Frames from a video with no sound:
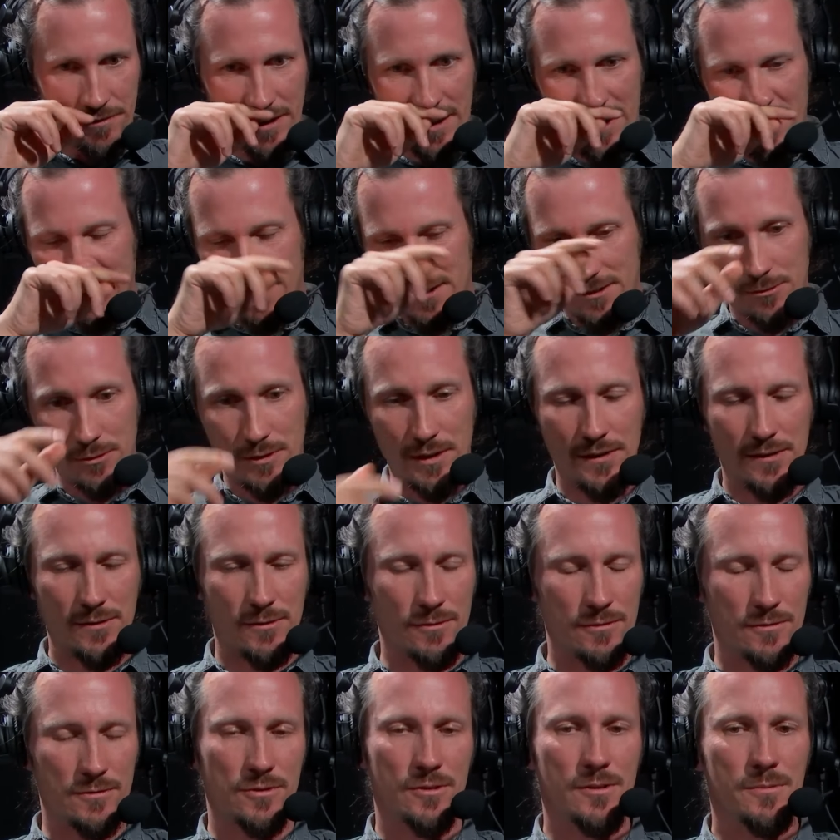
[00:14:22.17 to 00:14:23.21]
like UNESCO
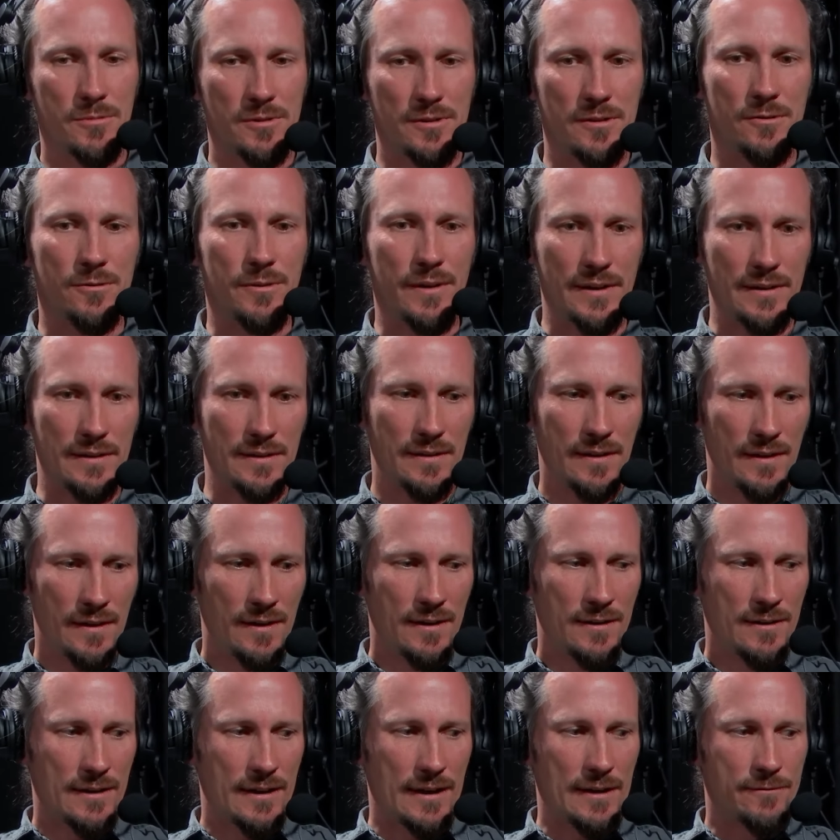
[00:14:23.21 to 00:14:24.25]
in Germany already
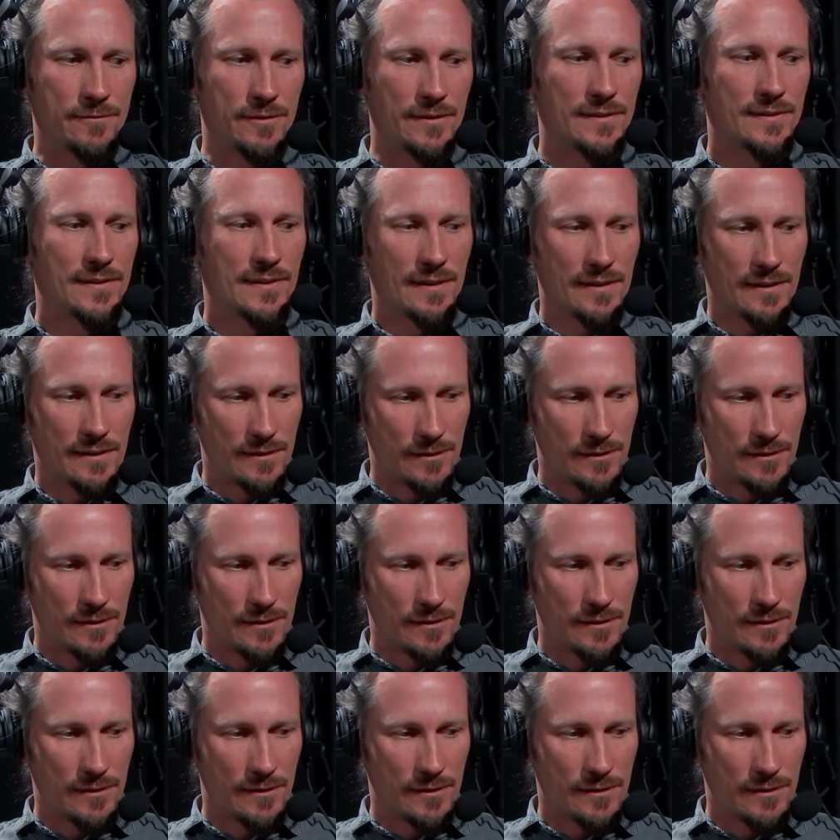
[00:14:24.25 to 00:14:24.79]
gave us